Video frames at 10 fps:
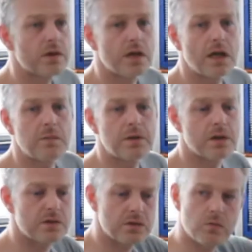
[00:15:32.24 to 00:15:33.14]
and
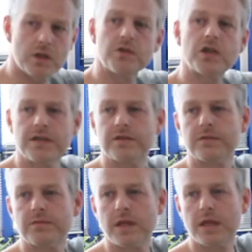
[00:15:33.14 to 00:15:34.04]
upload as one
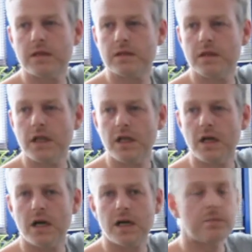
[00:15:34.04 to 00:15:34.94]
JSON
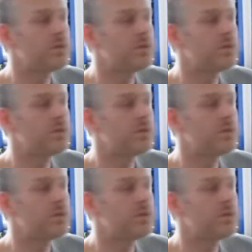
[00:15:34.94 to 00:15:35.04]
file.